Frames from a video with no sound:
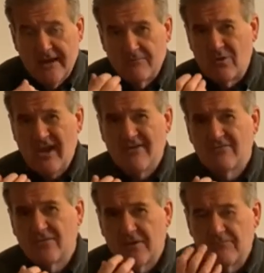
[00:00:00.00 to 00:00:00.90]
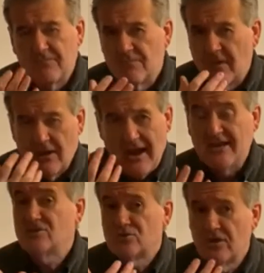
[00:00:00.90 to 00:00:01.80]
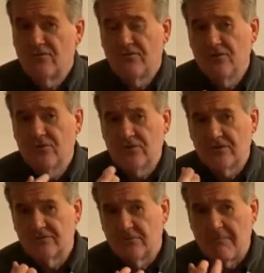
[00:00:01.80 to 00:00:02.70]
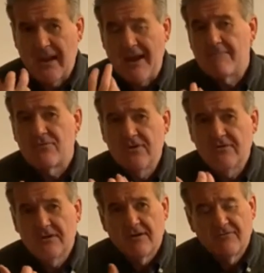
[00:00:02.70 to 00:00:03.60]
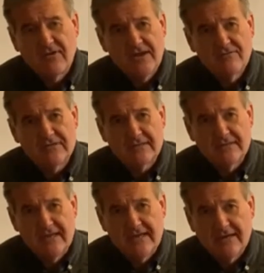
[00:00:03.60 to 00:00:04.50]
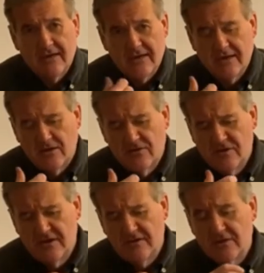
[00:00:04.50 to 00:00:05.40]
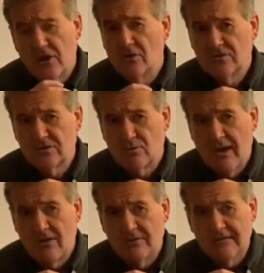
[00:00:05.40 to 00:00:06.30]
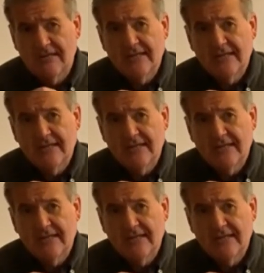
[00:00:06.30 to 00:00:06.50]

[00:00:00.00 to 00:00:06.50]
We have hedgerow fruit, sort of little blackberry flavours in there, and on the nose as well.